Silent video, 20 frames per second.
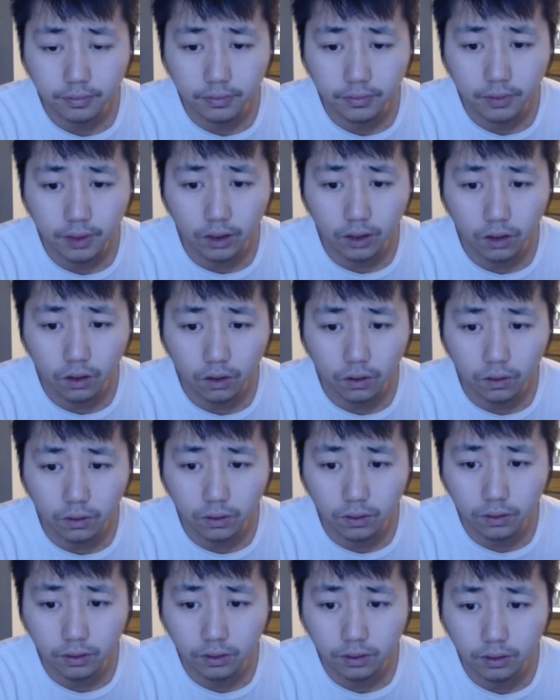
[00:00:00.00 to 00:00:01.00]
Hello?
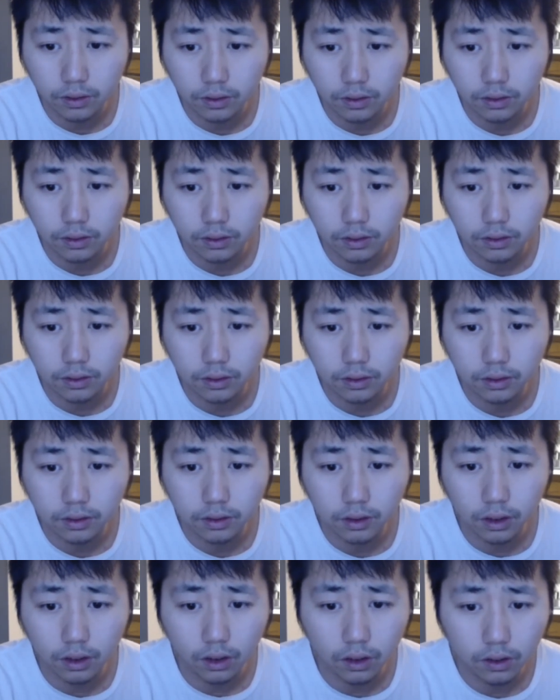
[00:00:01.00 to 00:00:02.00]

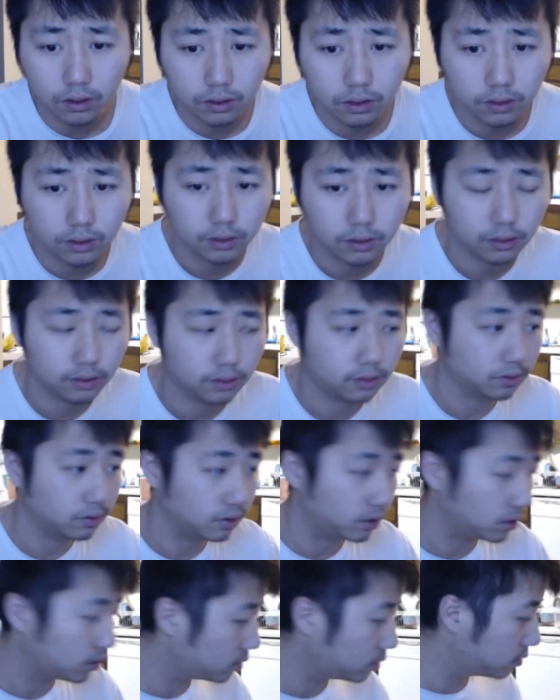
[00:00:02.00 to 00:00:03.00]
Hello?
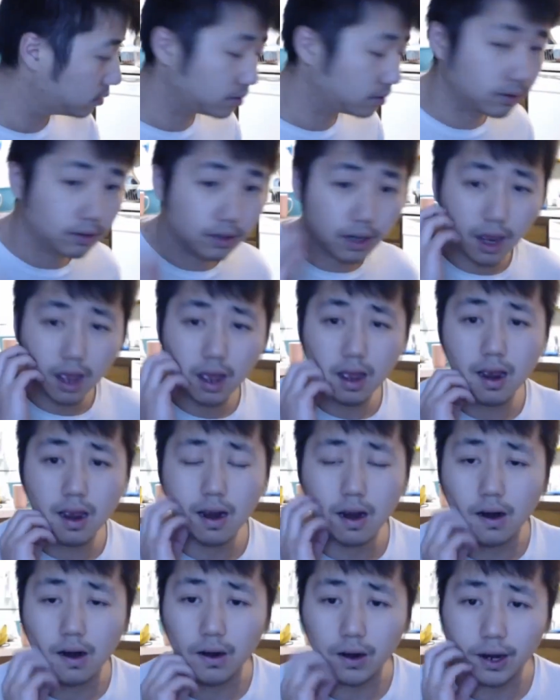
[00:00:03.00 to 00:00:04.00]
Hello?
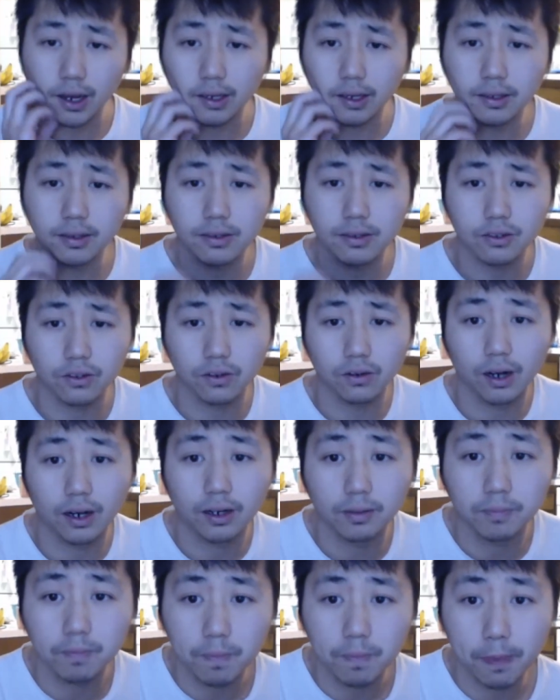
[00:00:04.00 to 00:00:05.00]
Okay,
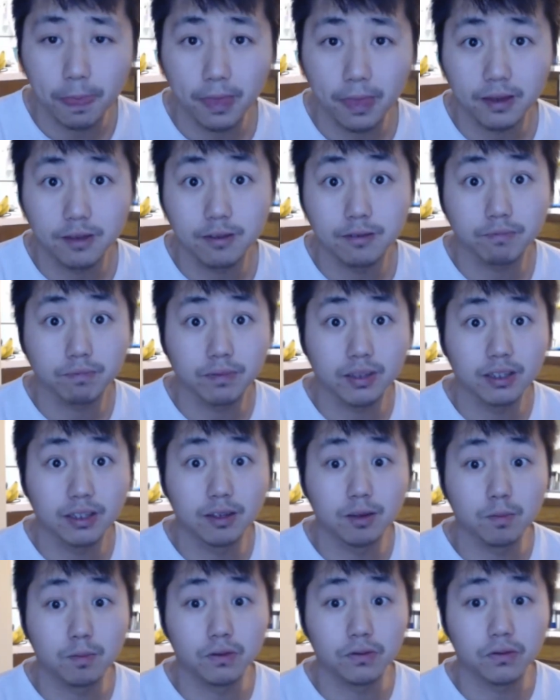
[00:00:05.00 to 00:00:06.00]
so
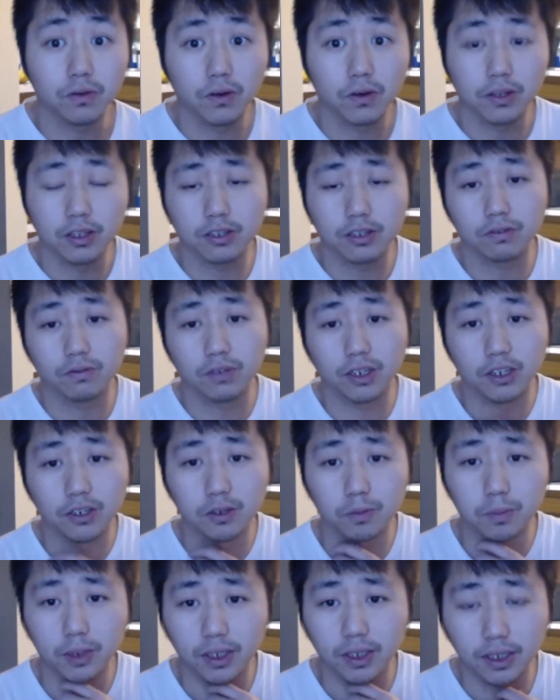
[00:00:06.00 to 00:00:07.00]
before this video
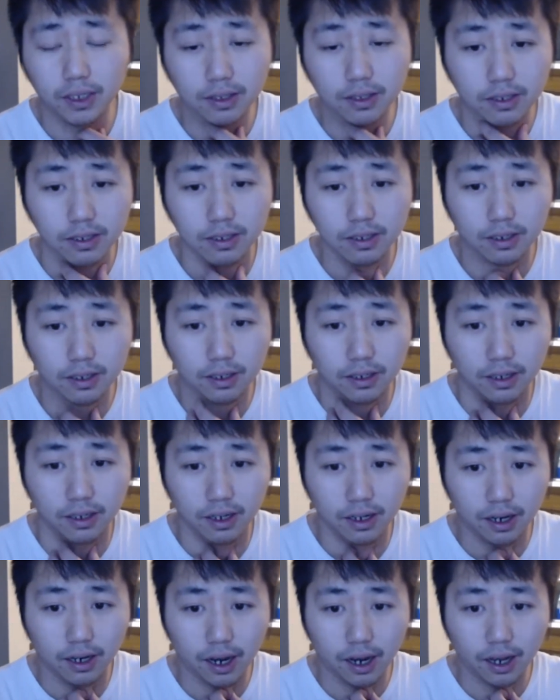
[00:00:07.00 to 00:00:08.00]
begins,
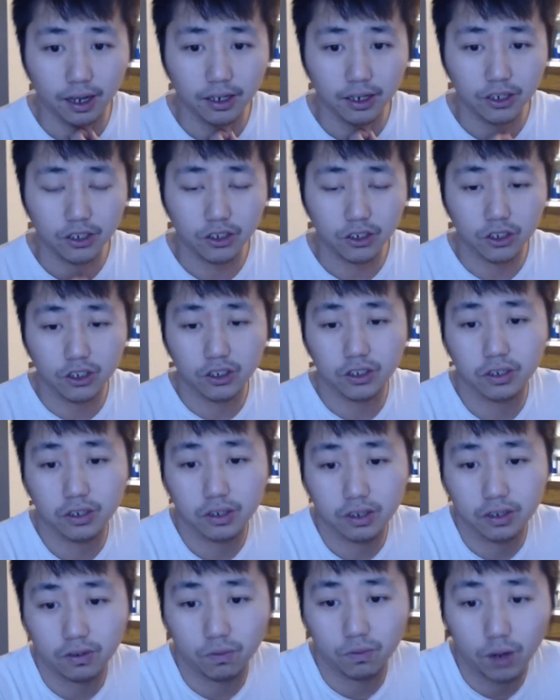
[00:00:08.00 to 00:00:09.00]
I just
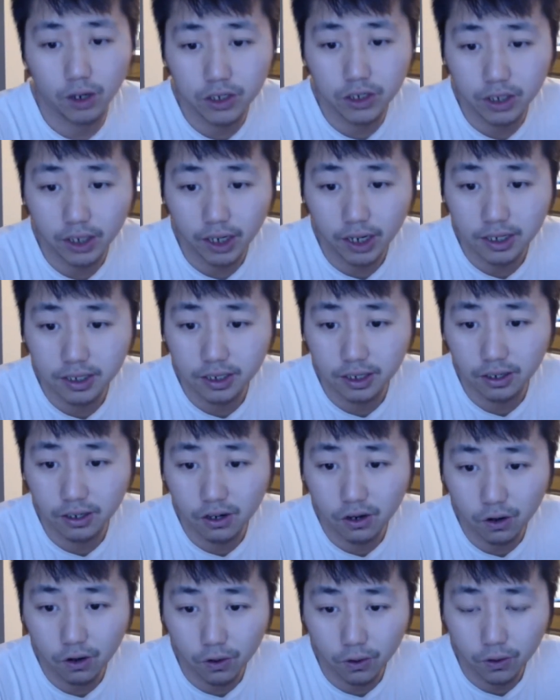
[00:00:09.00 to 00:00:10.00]
want you guys to
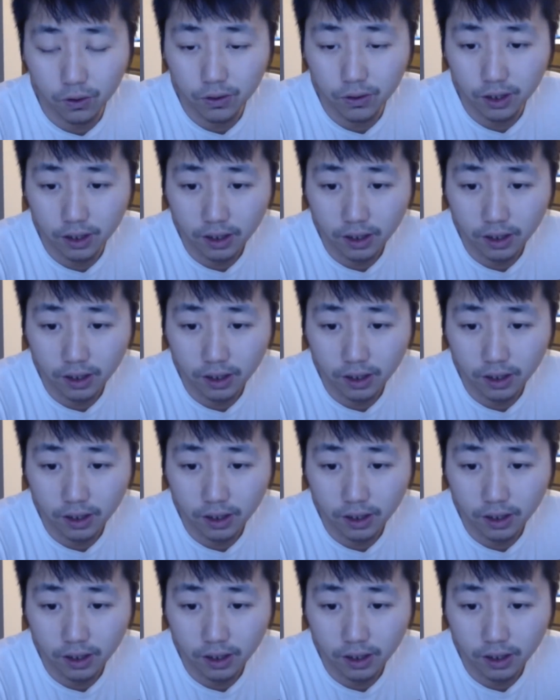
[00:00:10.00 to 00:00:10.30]
know